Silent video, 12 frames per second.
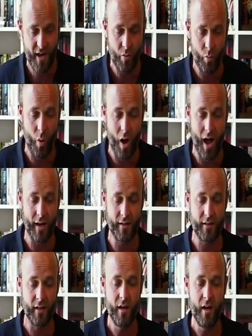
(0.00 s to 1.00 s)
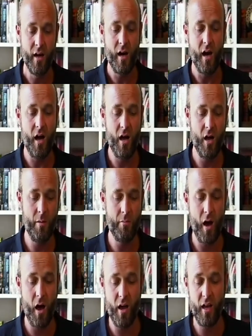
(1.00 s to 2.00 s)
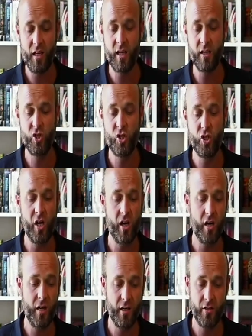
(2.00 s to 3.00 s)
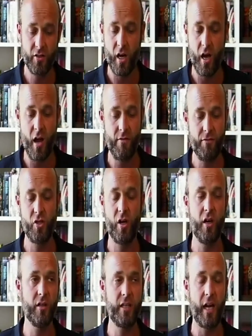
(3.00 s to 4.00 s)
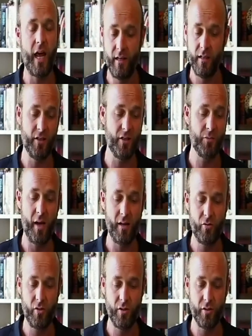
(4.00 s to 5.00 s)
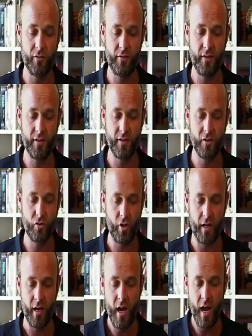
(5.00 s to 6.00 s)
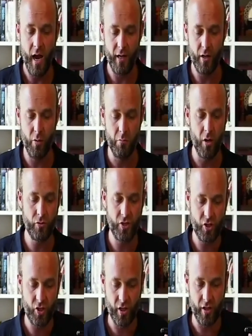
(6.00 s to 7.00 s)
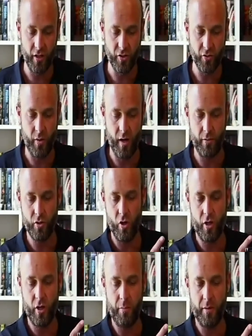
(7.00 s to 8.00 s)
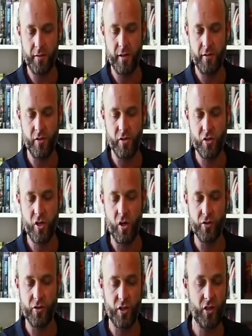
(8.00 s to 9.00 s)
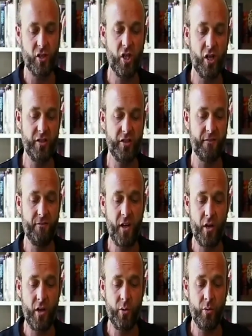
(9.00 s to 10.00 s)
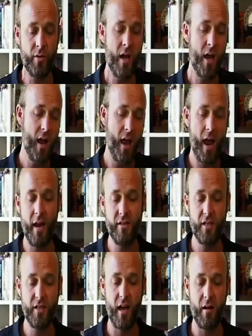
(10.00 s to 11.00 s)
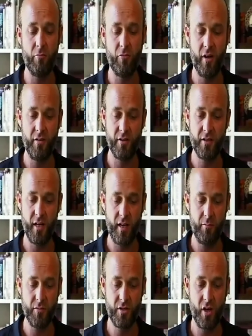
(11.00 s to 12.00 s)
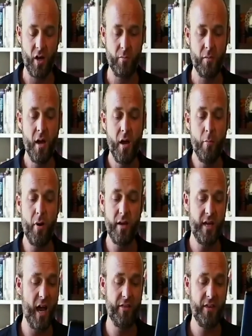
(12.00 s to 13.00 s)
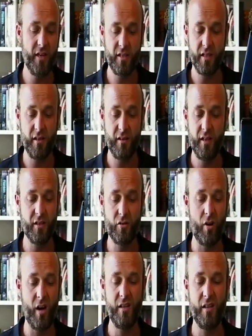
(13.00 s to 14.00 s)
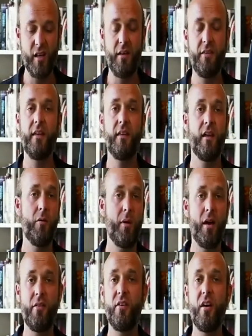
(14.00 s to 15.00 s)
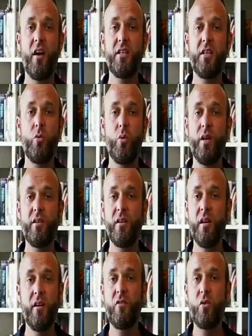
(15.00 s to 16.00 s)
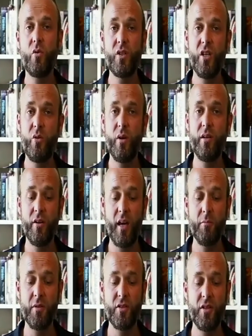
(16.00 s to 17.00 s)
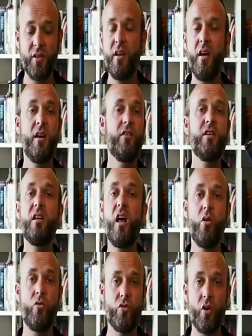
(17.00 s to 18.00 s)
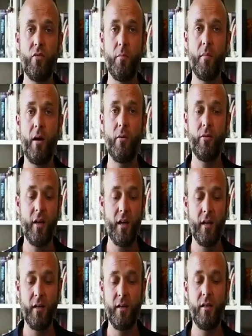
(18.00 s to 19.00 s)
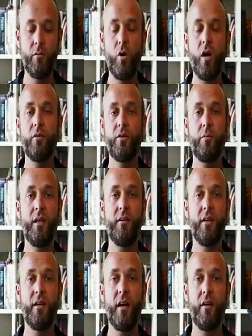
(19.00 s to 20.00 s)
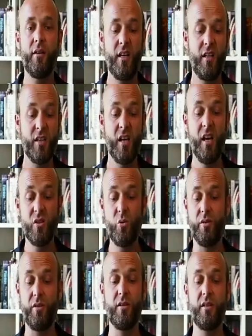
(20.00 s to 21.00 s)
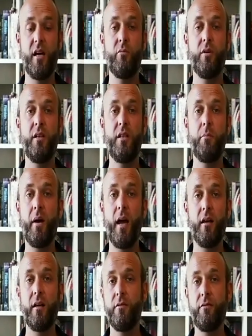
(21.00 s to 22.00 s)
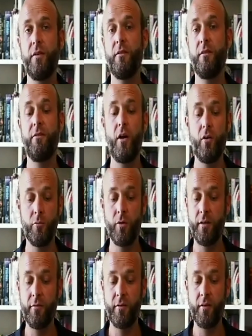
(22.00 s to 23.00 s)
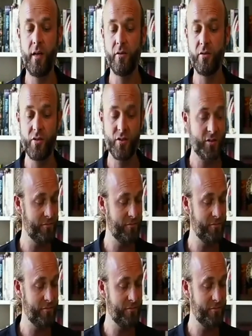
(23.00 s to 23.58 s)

whack um, i can charge i've charged endless batteries off this it's great and it'll multi-charge as well it's got a couple of different slots so you can charge your phone and your camera at the same time but yeah these are these are great i think they're about 30 quid 40 quid on Amazon. There's loads of them out there. And in the world that we live in nowadays, it's always good to have one in your bag for your phone and whatever else.